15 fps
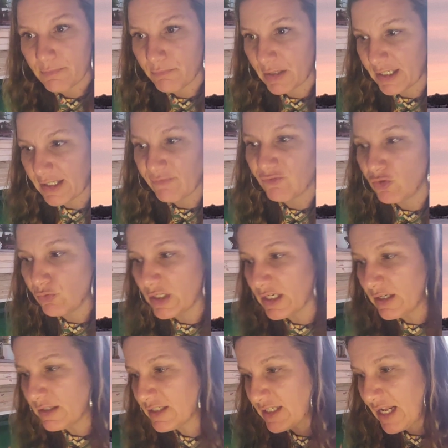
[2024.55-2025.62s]
because of you
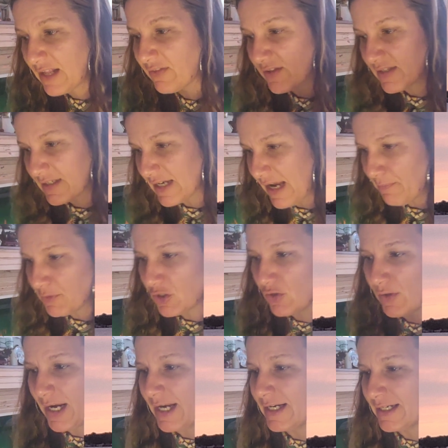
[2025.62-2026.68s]
didn't take the steps you
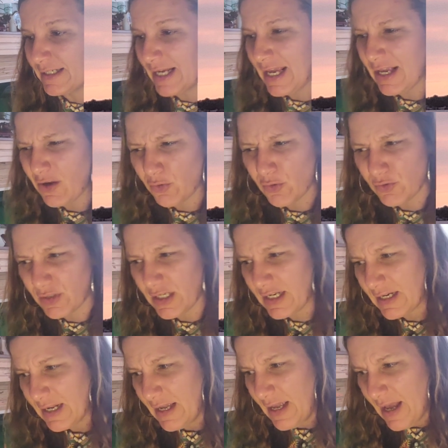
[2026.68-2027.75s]
needed to take, or you didn't